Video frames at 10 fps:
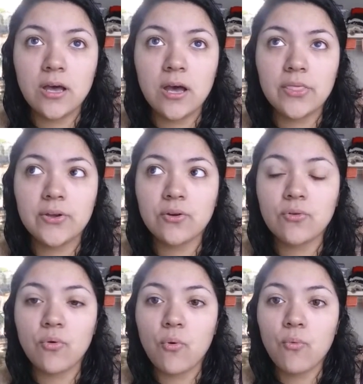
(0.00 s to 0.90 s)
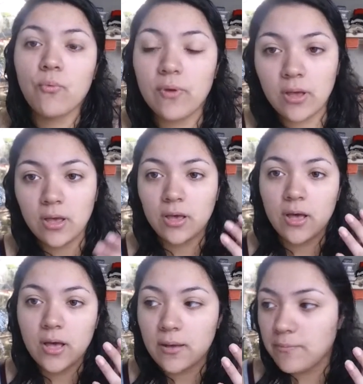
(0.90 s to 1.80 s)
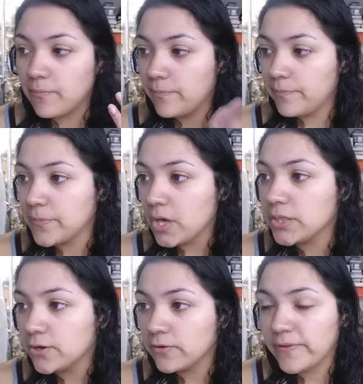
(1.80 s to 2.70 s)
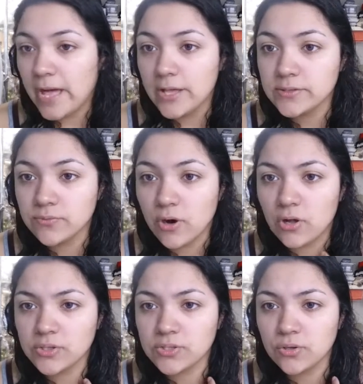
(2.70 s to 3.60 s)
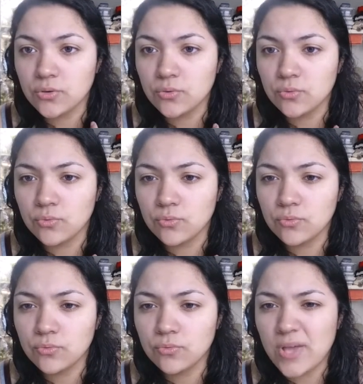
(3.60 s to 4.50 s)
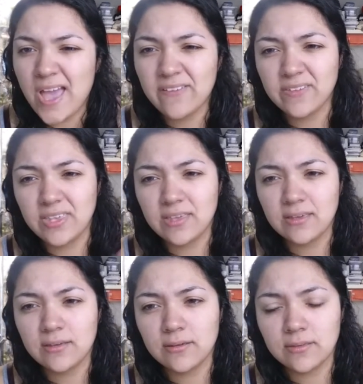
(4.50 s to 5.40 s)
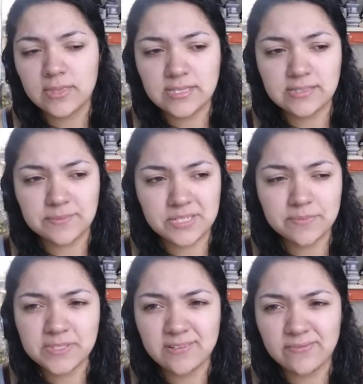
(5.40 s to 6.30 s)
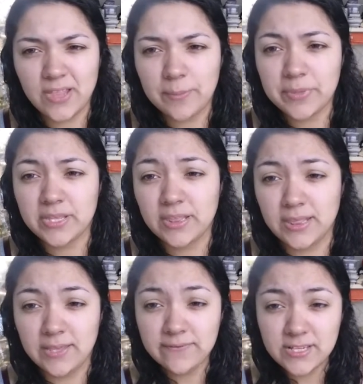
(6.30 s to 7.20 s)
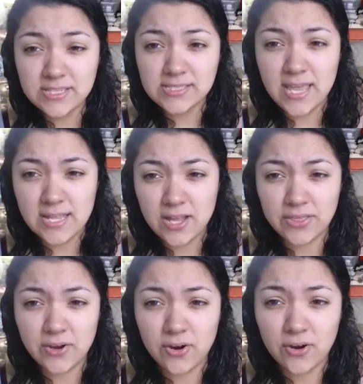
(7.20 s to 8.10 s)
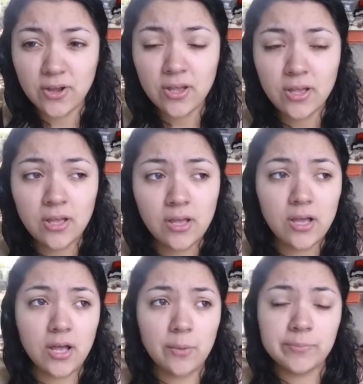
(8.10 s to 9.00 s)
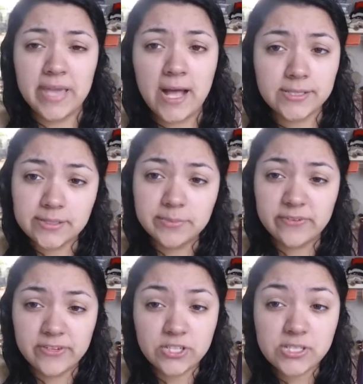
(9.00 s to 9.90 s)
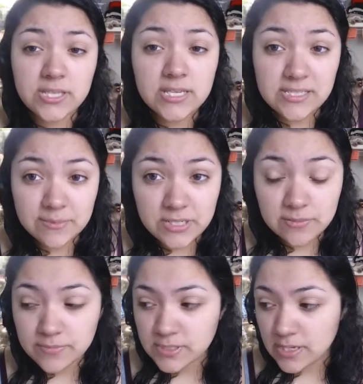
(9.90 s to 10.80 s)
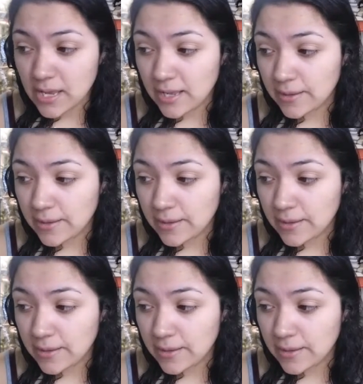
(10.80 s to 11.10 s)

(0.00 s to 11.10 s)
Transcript: other phals were also having these symptoms of floppy leafness and other calcium deficiency symptoms.